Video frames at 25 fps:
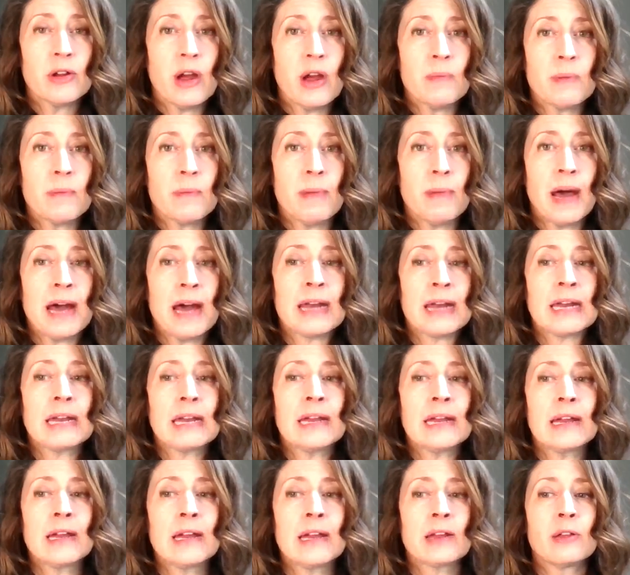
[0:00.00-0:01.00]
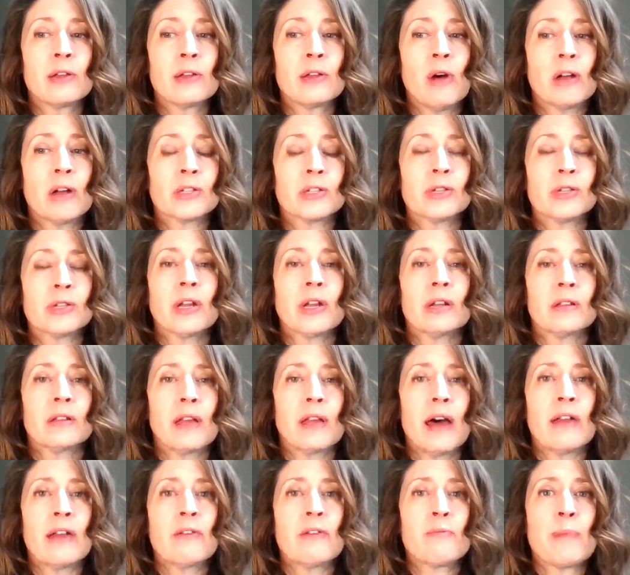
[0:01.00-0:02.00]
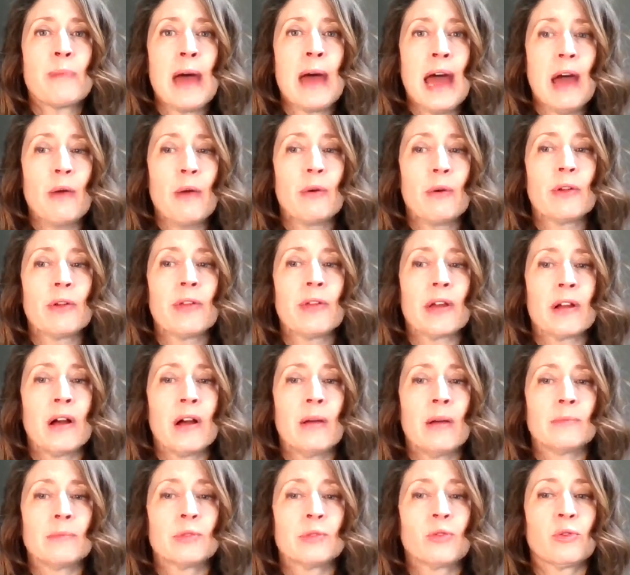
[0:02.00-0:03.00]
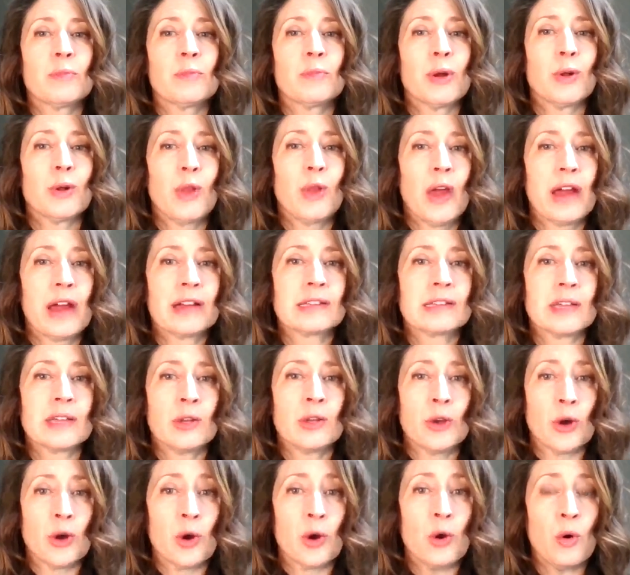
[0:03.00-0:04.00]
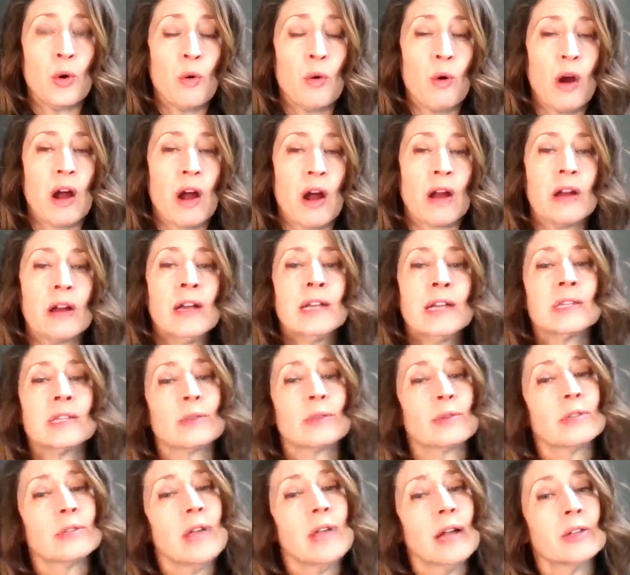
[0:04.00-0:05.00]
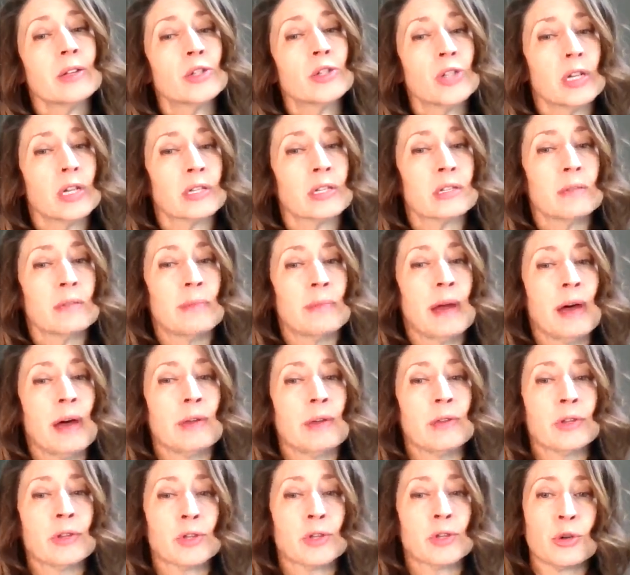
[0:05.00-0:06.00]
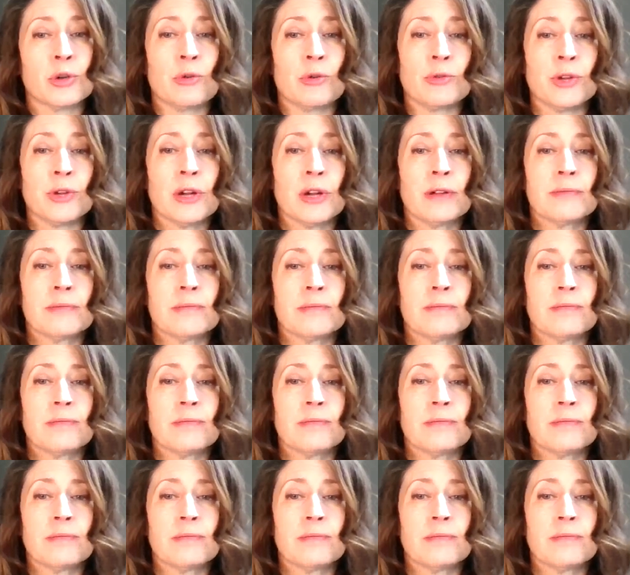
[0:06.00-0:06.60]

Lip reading: upper body, you also get a lot of power that comes from your legs and your core. So it's not just about the shoulder.